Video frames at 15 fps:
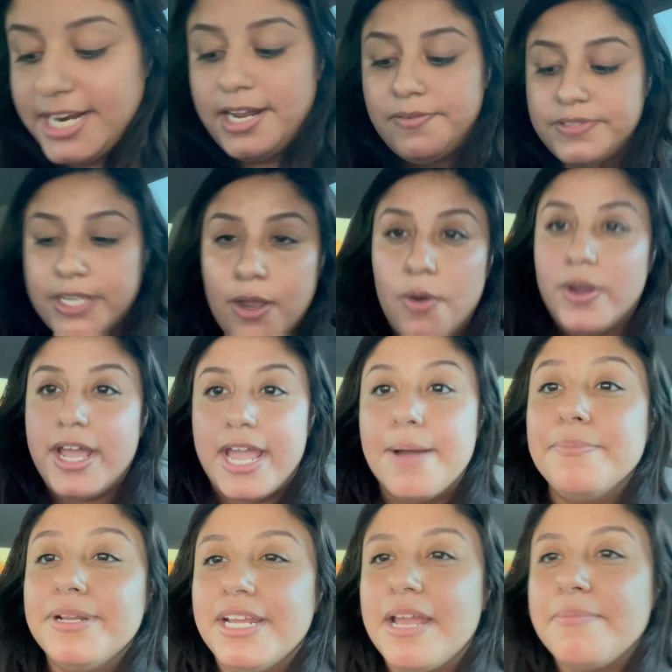I was like, okay, I'm
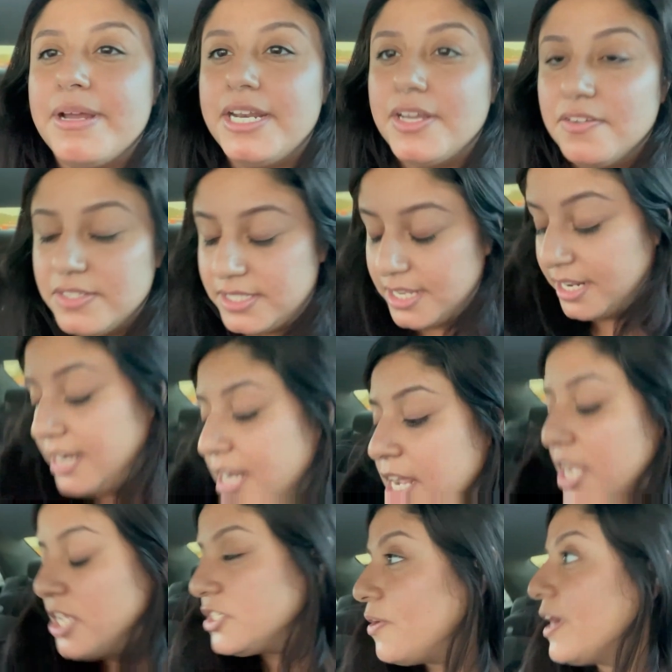gonna get my nails done.
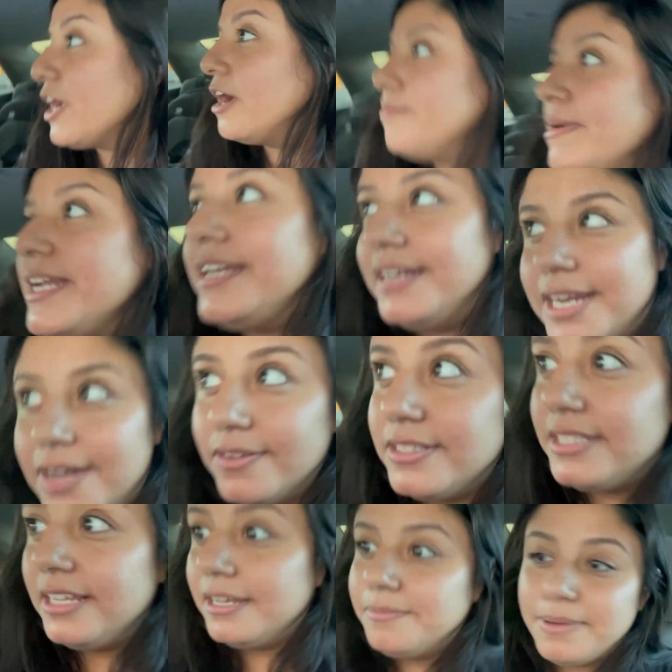So I got my nails
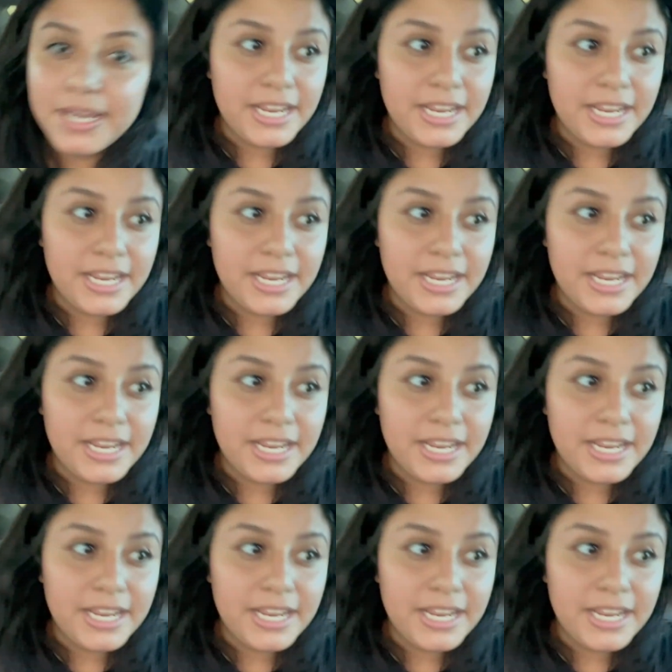done by